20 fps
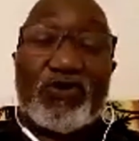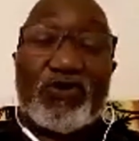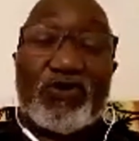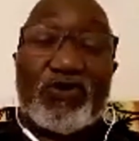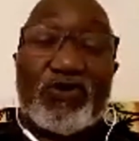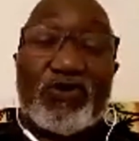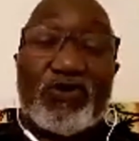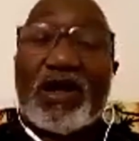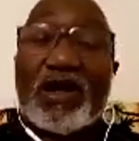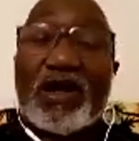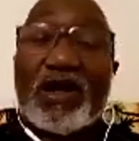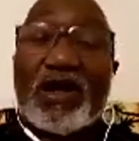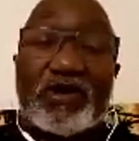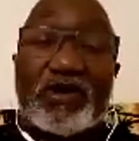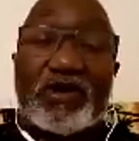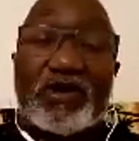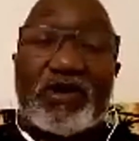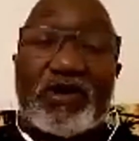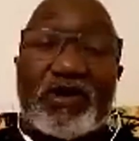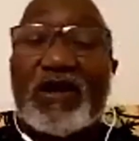I'm not in a
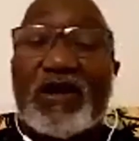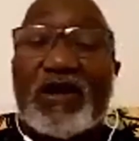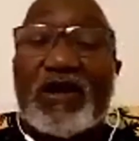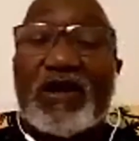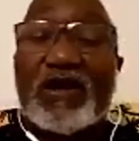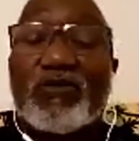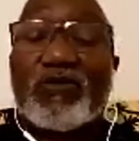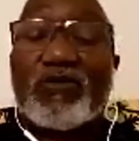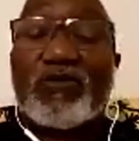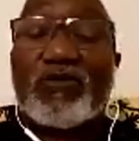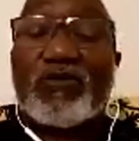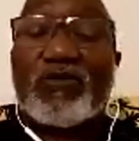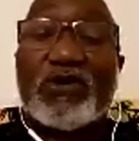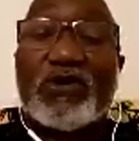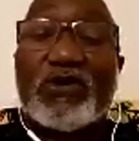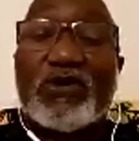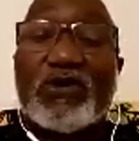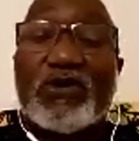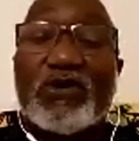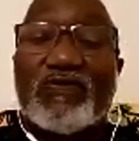mental hospital because of
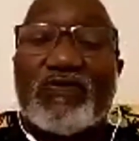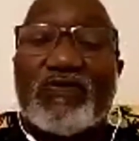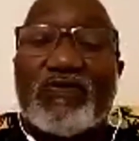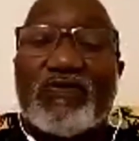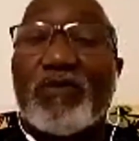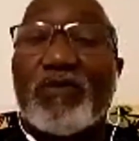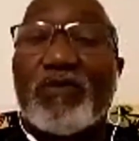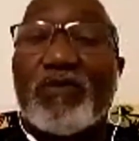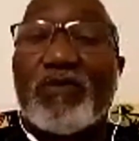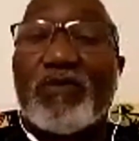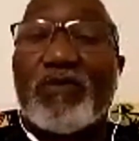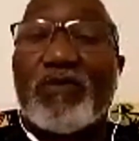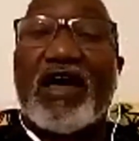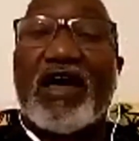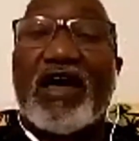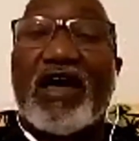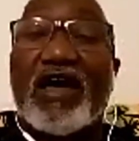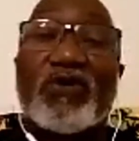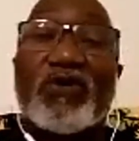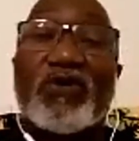you. I'm alive
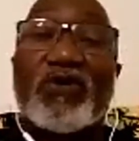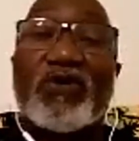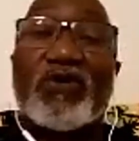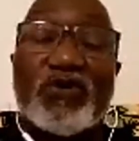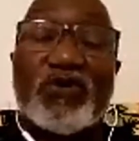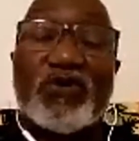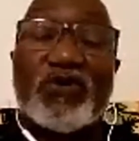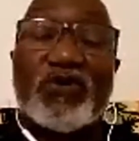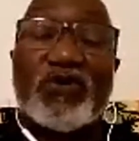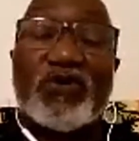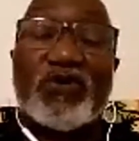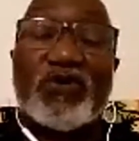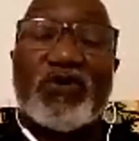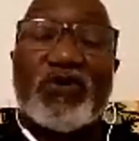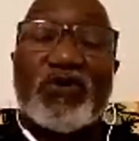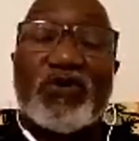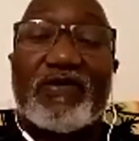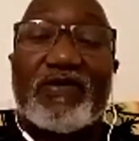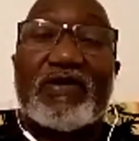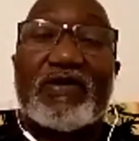because of you.
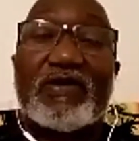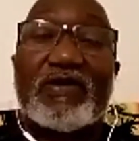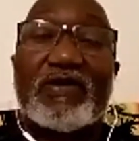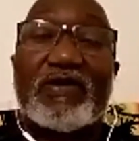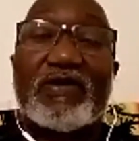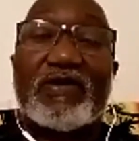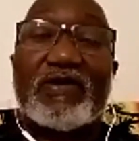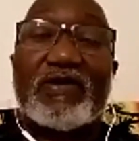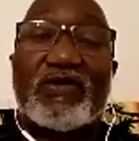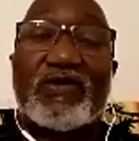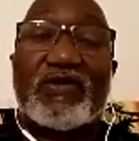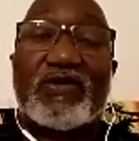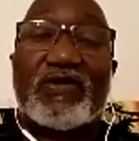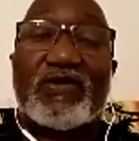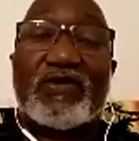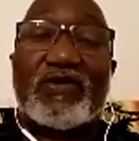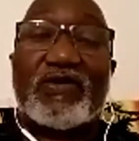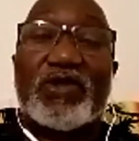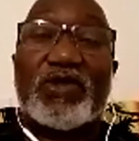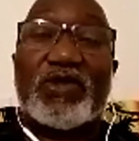So
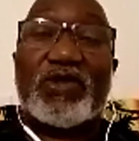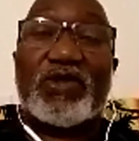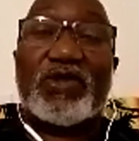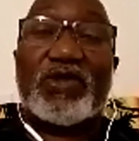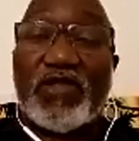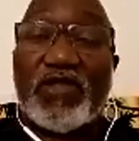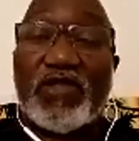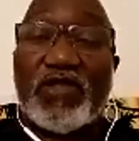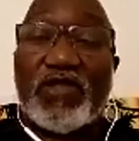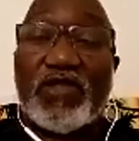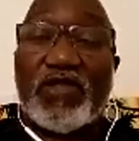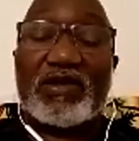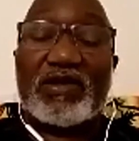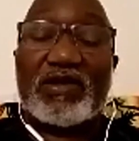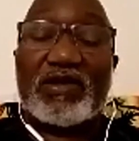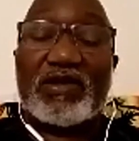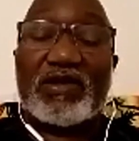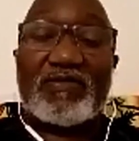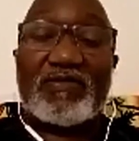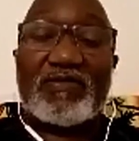without that,
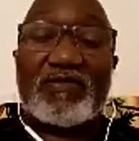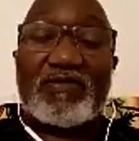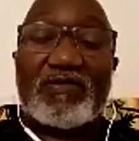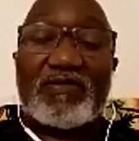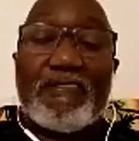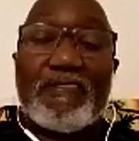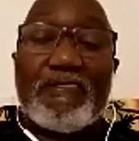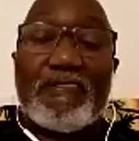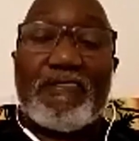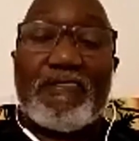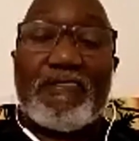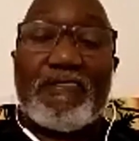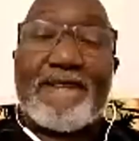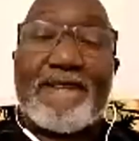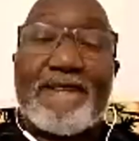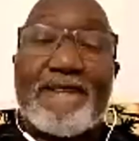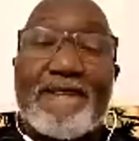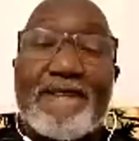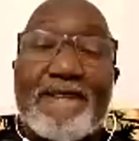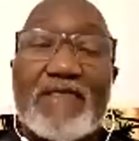
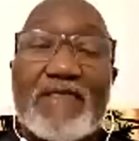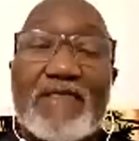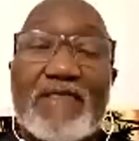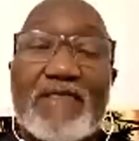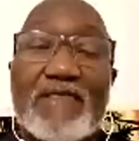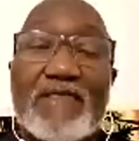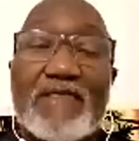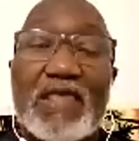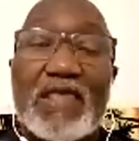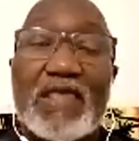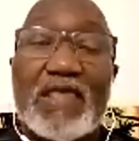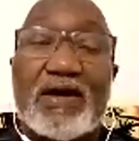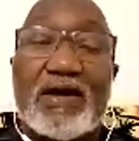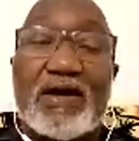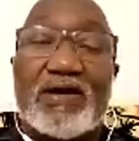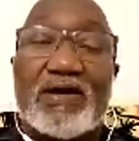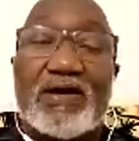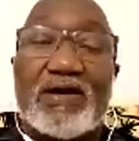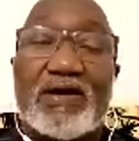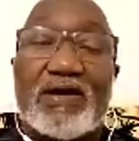
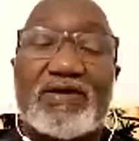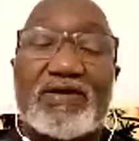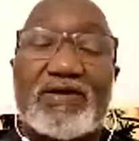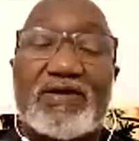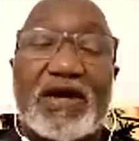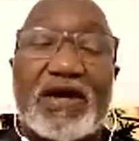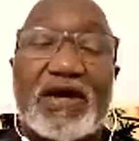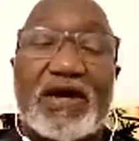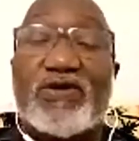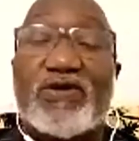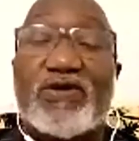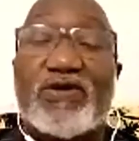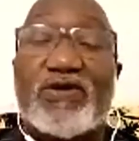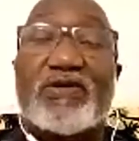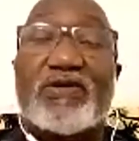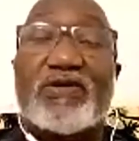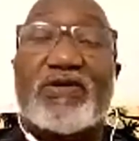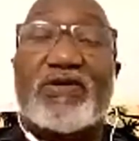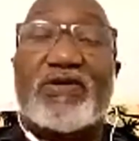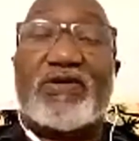I don't know.
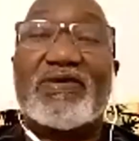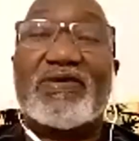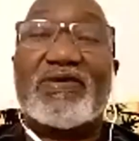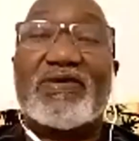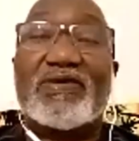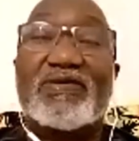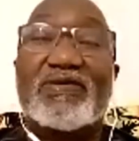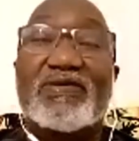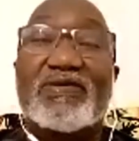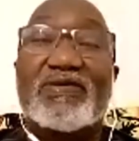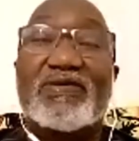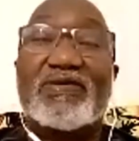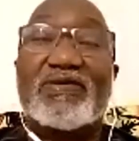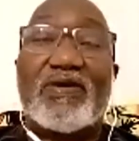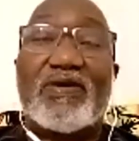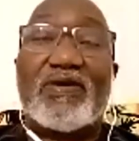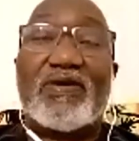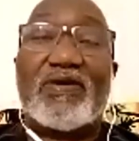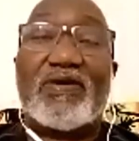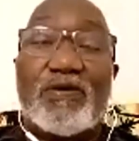
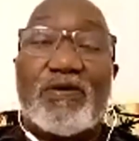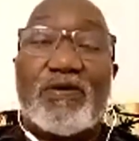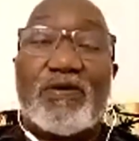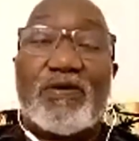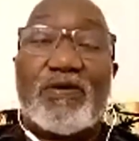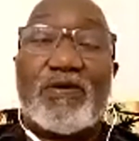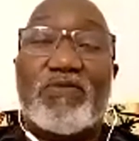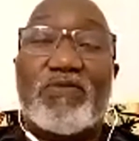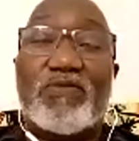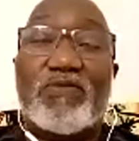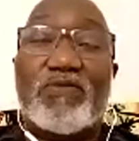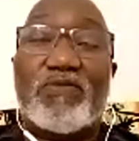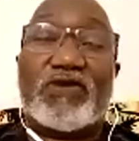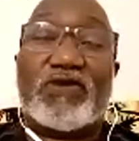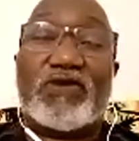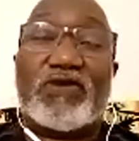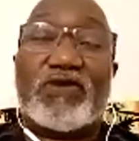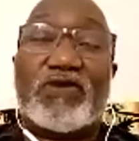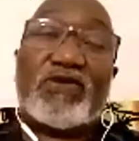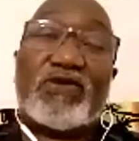Probably won't be here talking to
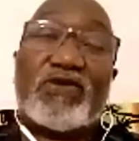you.